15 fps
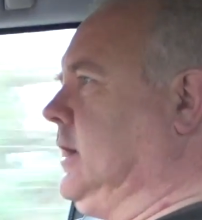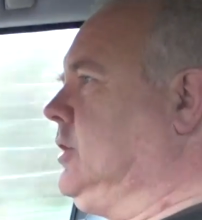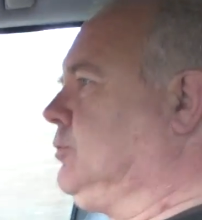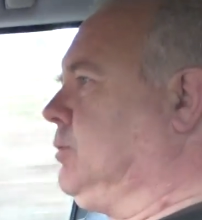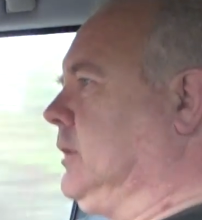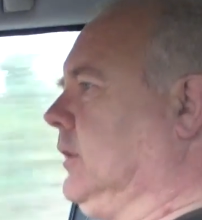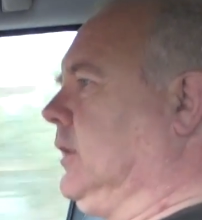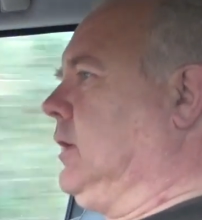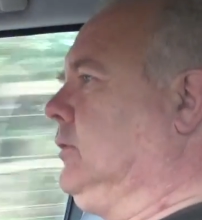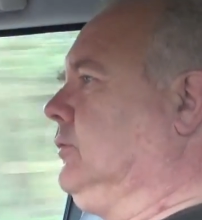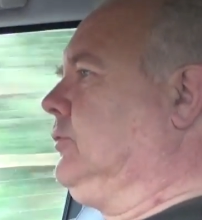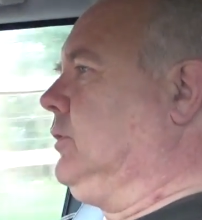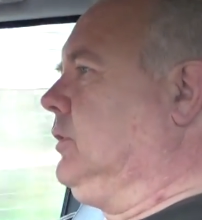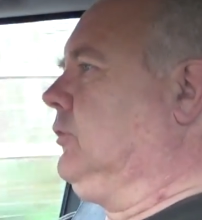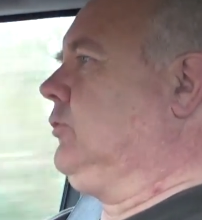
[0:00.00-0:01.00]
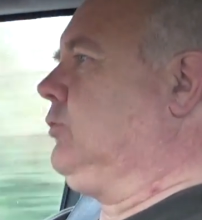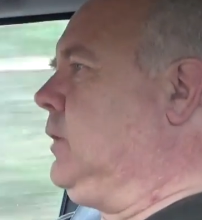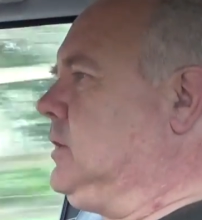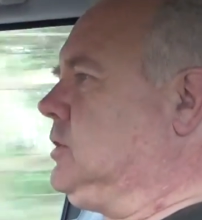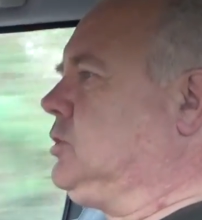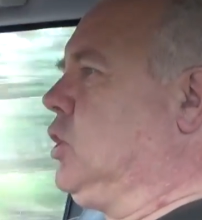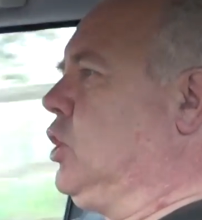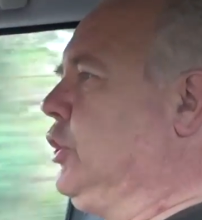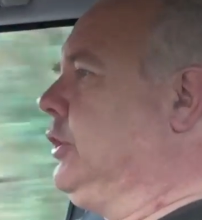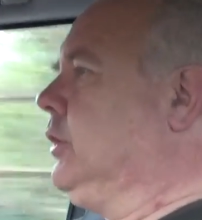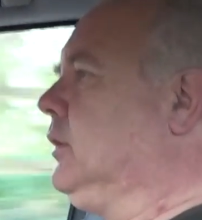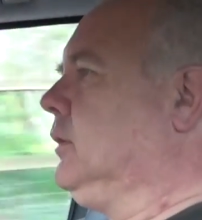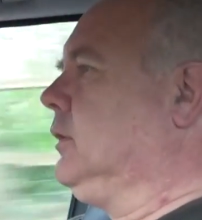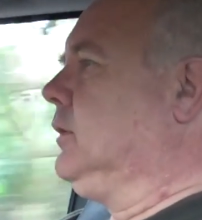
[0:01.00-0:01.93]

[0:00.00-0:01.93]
each one of those is switched on